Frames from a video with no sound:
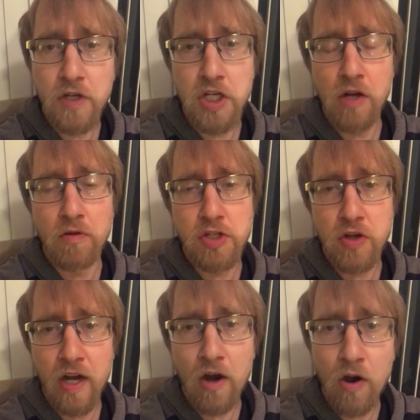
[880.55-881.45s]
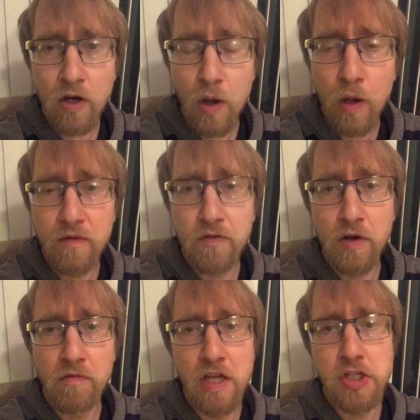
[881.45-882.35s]
general strike, aren't calling for a
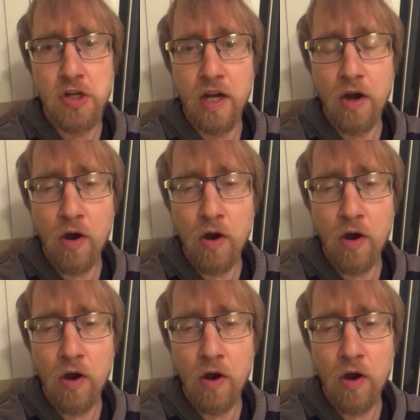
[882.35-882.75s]
rent strike,